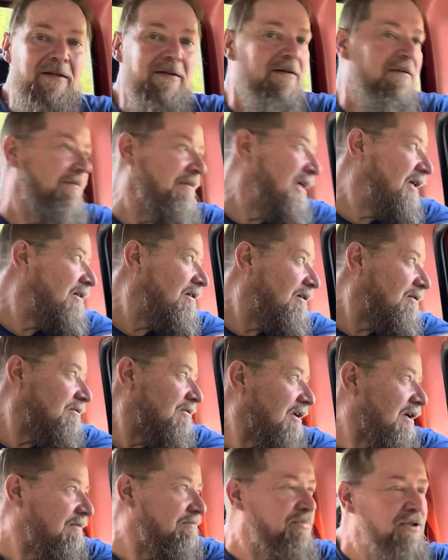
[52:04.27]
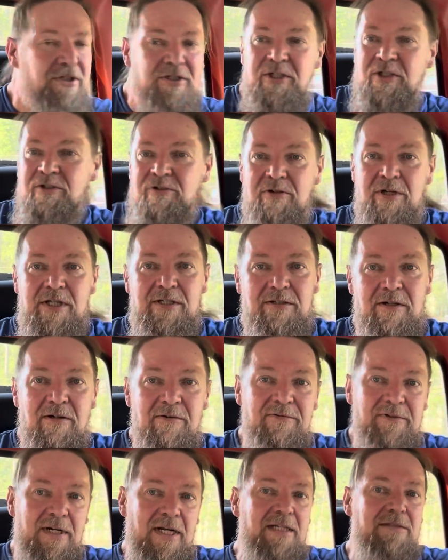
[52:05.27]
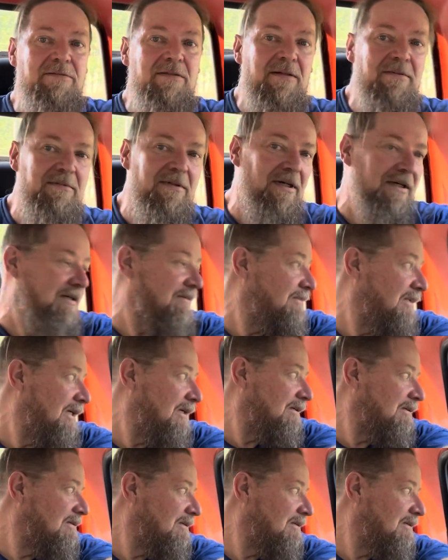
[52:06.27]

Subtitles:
Me, I'll try to push the trees over. That's what I'm talking about.